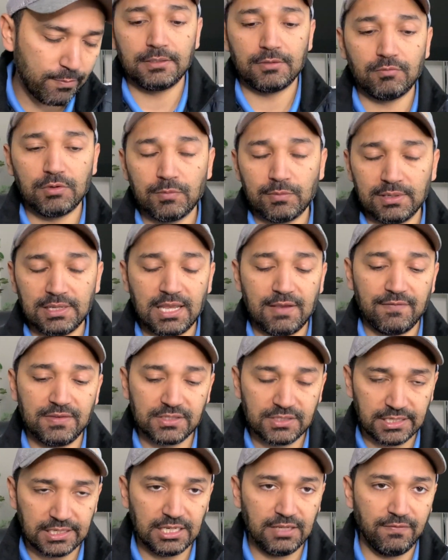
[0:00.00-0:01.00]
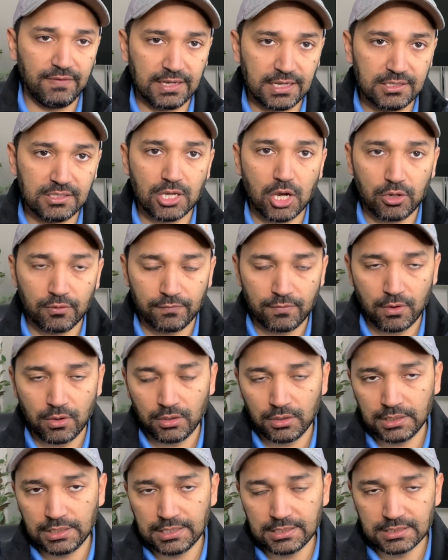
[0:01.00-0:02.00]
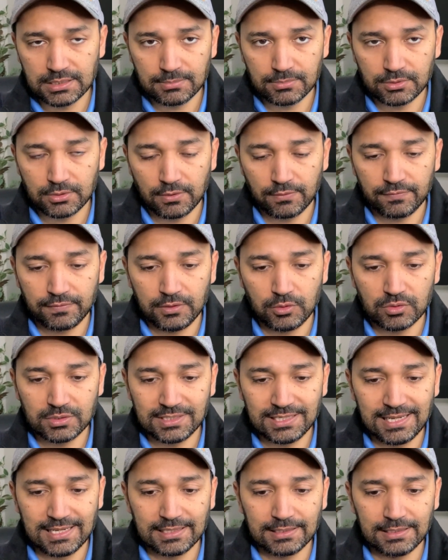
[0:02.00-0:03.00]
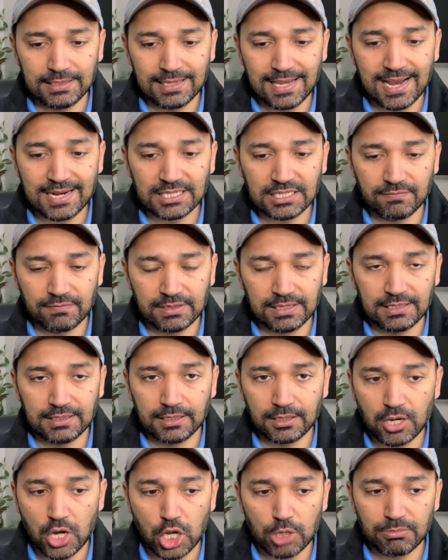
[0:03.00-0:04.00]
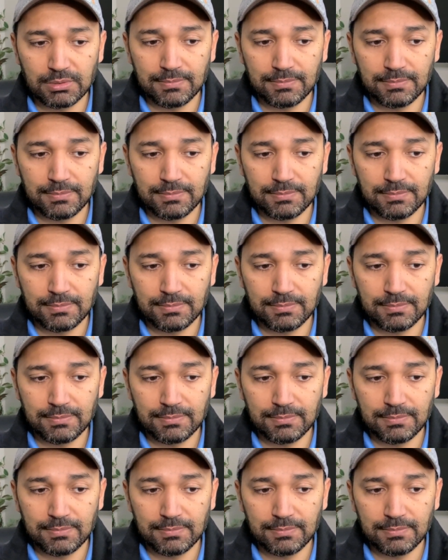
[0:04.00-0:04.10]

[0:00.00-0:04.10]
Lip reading: We will have a significant downfall in terms of seeing the activity in the economy,